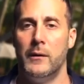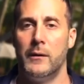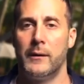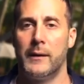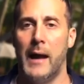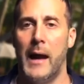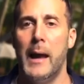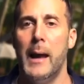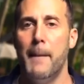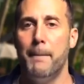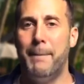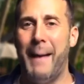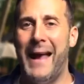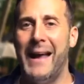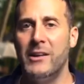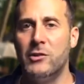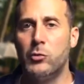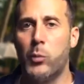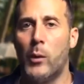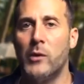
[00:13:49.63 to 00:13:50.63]
Okay?
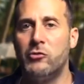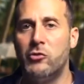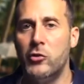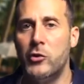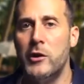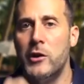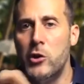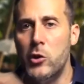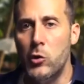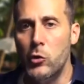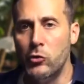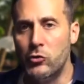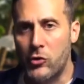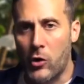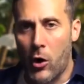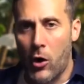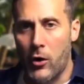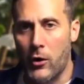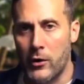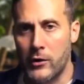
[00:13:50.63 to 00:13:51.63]
Banks want you to use
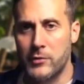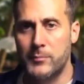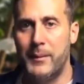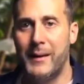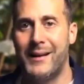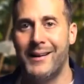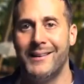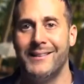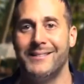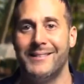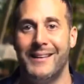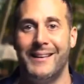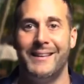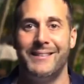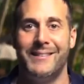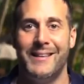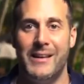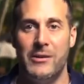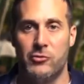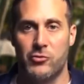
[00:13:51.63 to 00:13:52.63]
cards because it
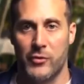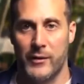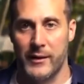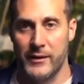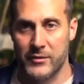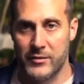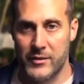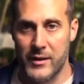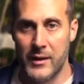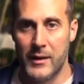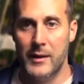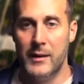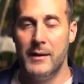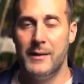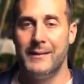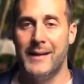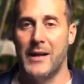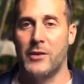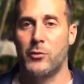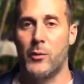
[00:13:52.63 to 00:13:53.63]
is interest.
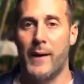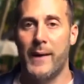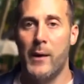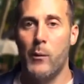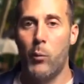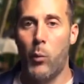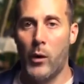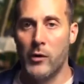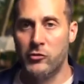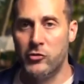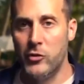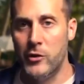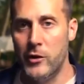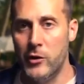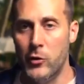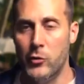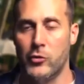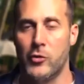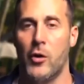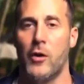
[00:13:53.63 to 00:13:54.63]
That's why they want you to
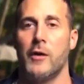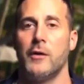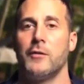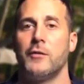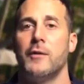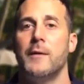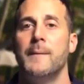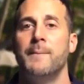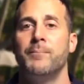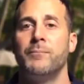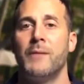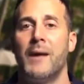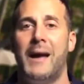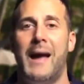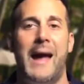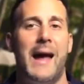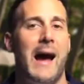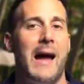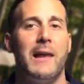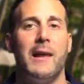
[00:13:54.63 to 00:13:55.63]
use cards.
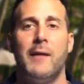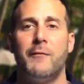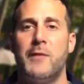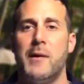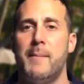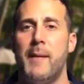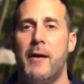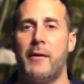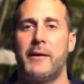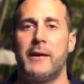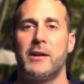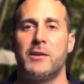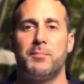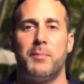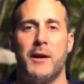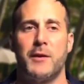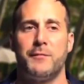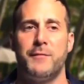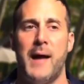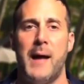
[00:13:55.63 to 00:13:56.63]
Hey, I love the American
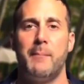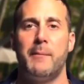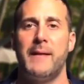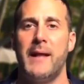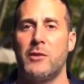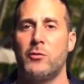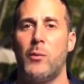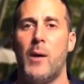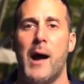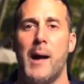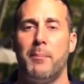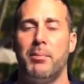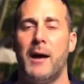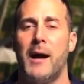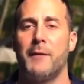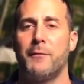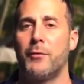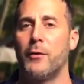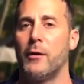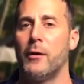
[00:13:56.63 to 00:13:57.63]
Express family. That's why I
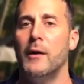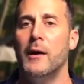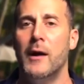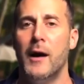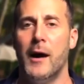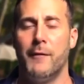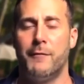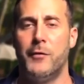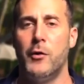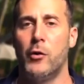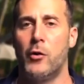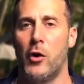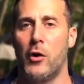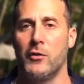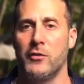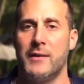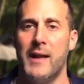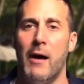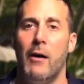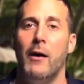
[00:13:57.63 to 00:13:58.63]
applied for a few
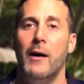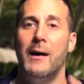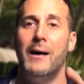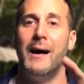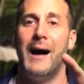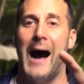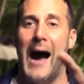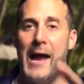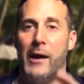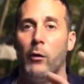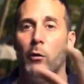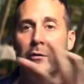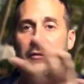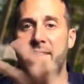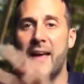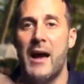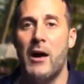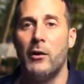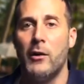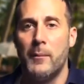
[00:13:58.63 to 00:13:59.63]
cards. Now, I don't
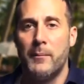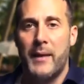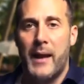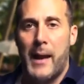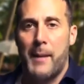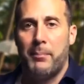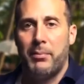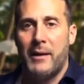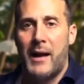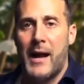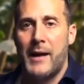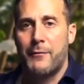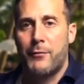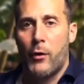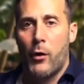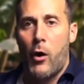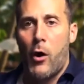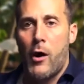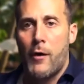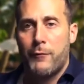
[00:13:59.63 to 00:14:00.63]
tell them that I applied
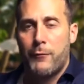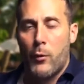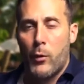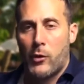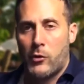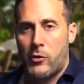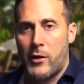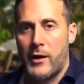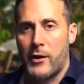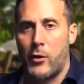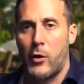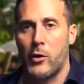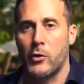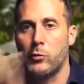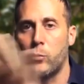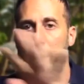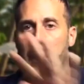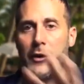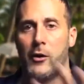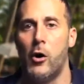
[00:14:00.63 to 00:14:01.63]
for all 4 credit cards
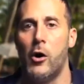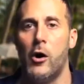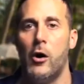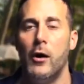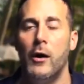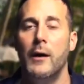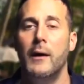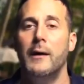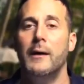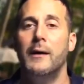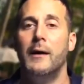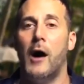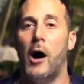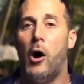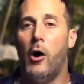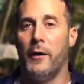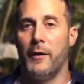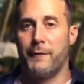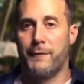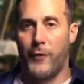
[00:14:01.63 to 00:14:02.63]
when I call
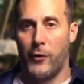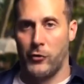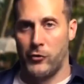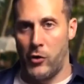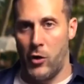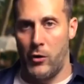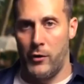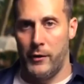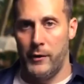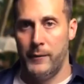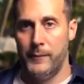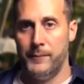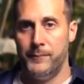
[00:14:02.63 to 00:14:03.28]
on the first card.